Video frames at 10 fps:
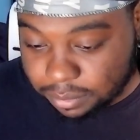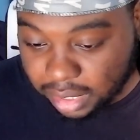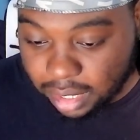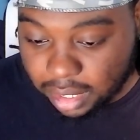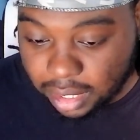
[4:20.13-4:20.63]

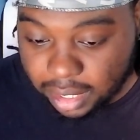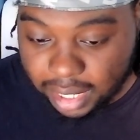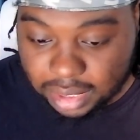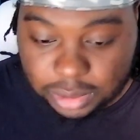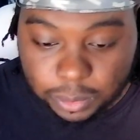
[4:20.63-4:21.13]
And
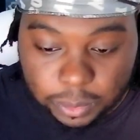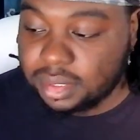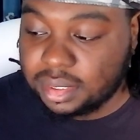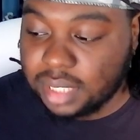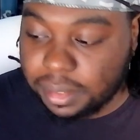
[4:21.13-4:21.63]
yeah, so
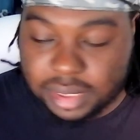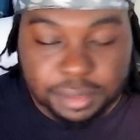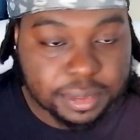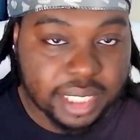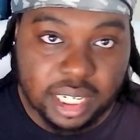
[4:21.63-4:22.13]
Taras
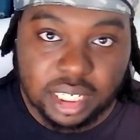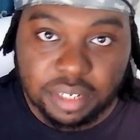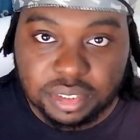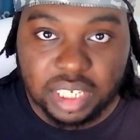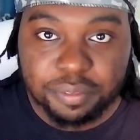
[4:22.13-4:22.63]
was kind enough
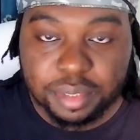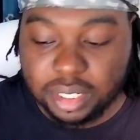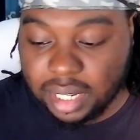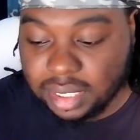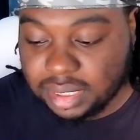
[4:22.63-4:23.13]
to give me the
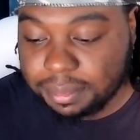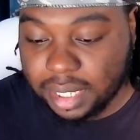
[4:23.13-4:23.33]
concept,